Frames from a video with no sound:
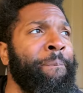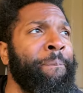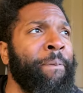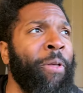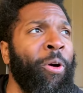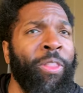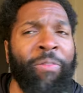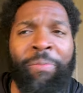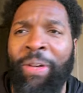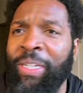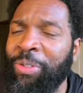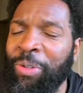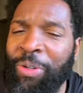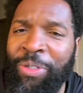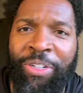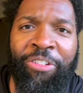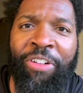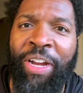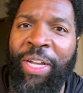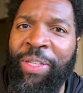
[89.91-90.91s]
All of my stories
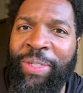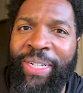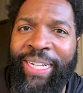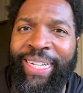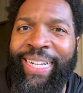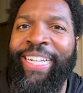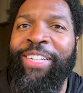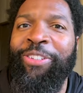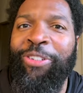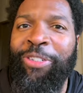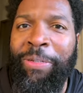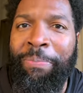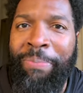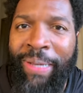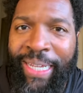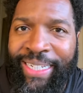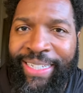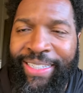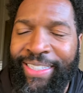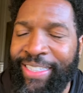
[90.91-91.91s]
are grounded in
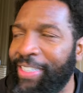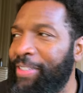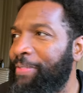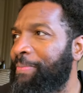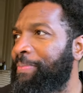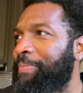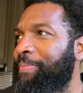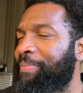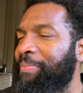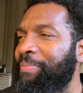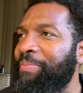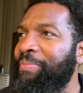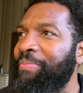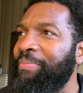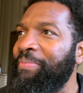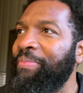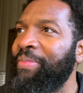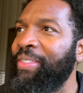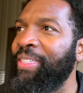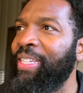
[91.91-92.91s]
interdependence.
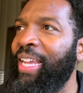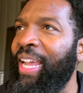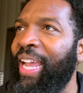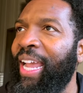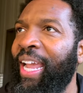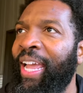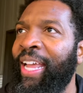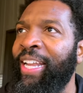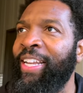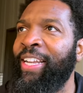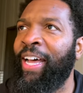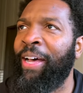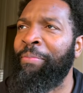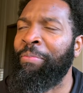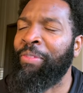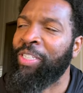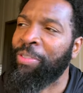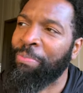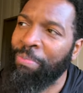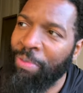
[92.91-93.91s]
And
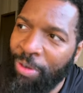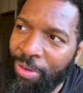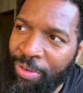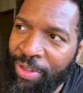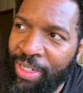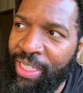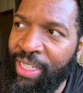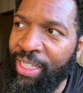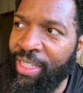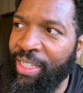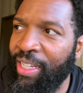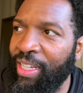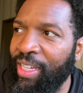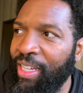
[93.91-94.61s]
I'm exploring